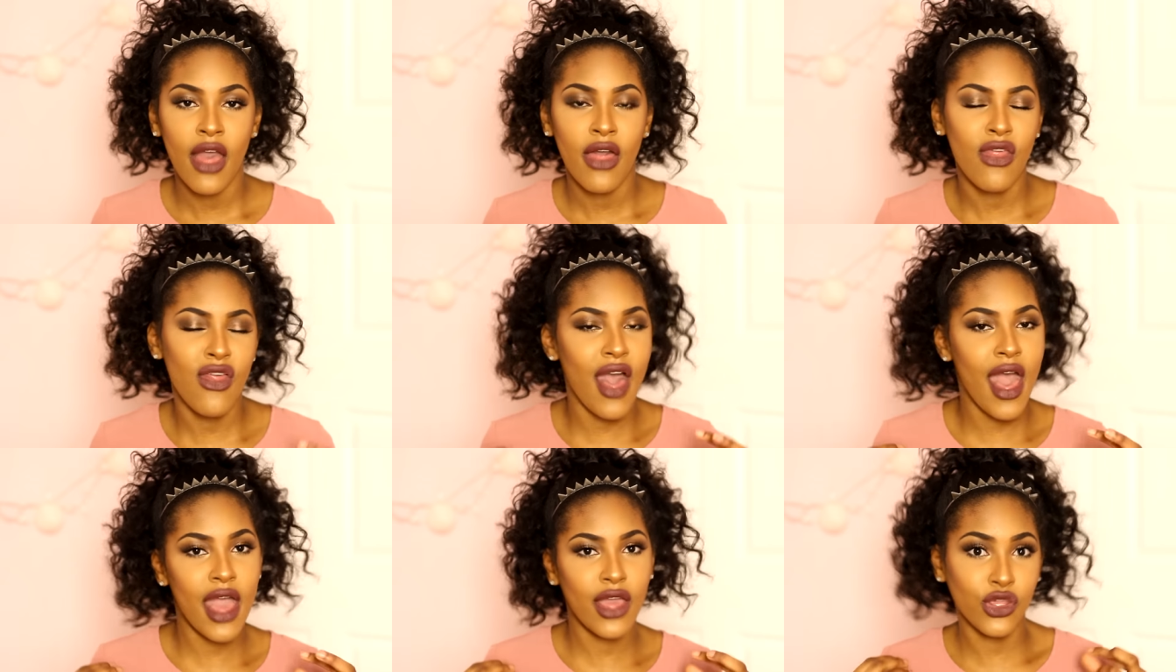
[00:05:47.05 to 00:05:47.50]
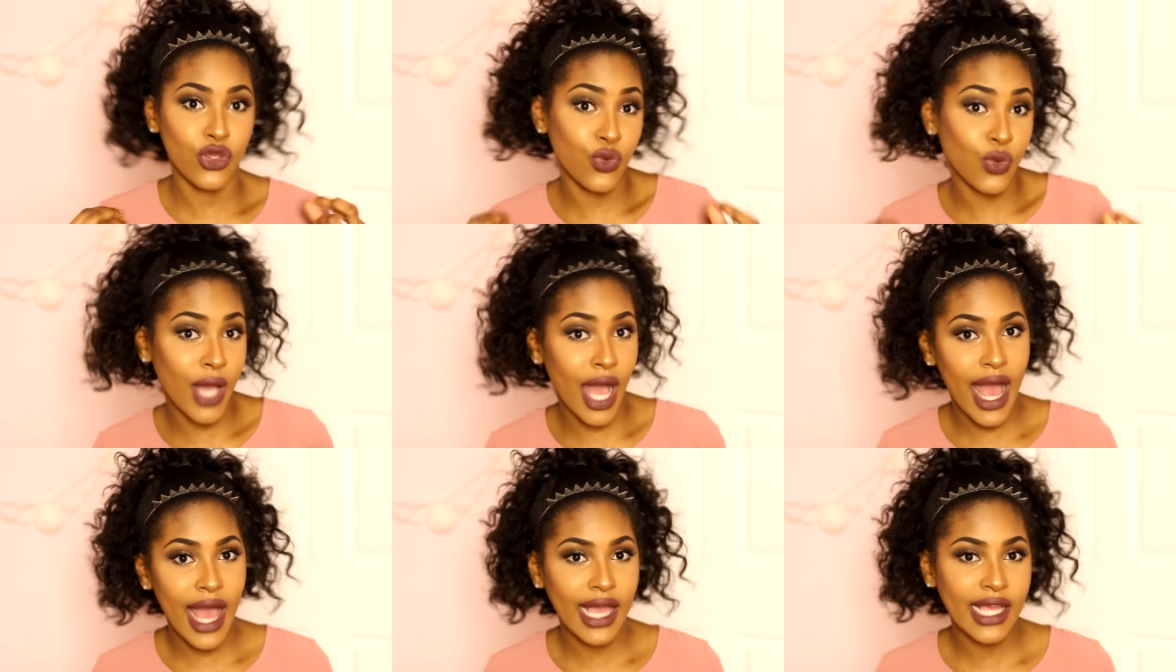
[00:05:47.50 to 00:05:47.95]
that
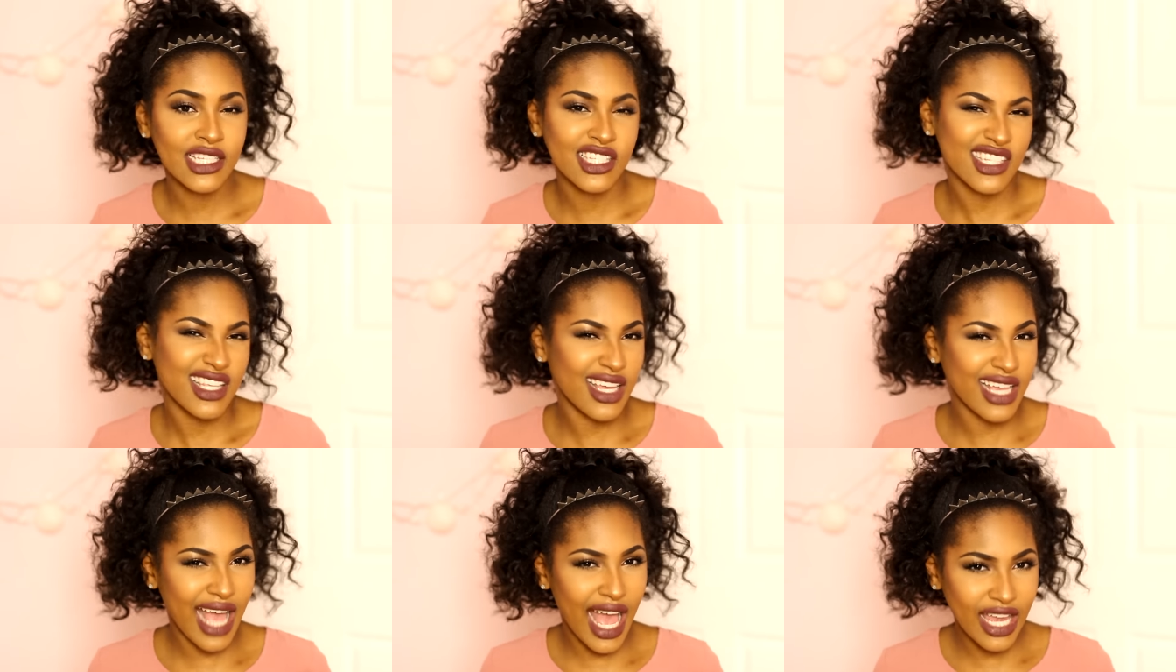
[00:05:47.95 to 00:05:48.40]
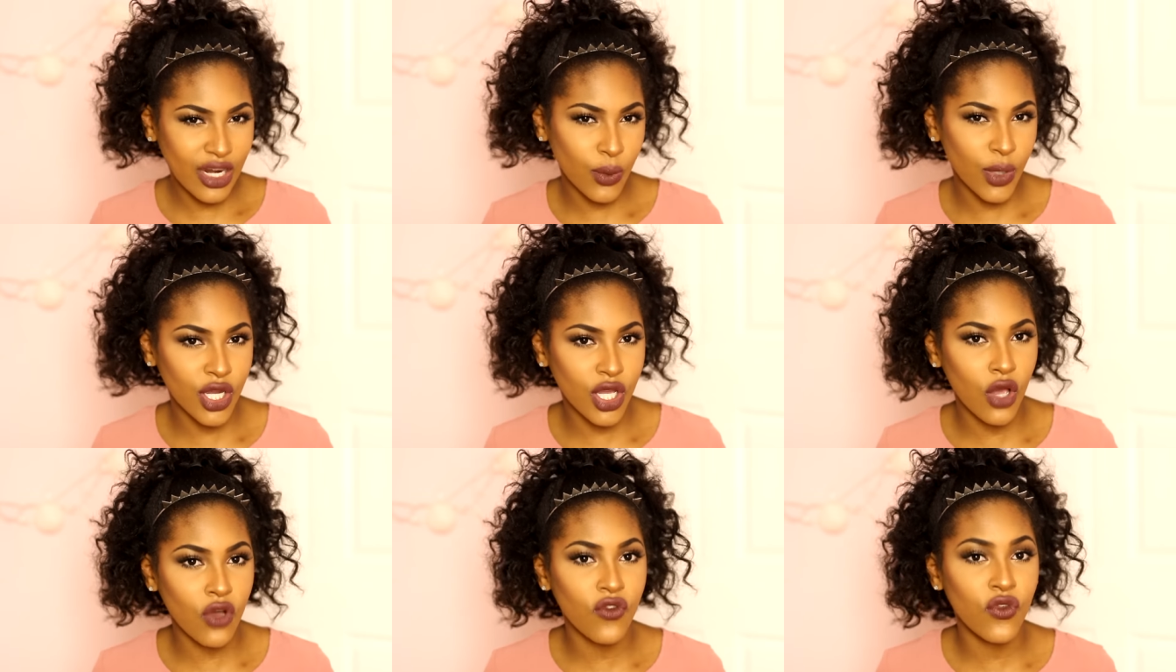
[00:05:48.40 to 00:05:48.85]
you guys kinda
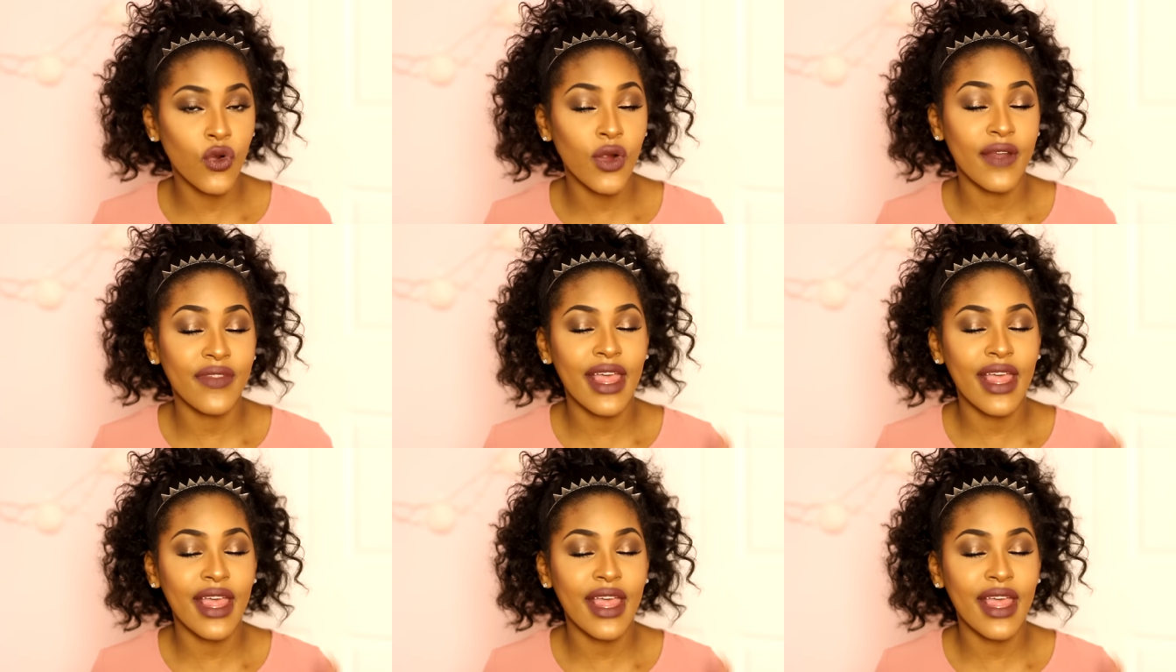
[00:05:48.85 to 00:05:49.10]
wanna go for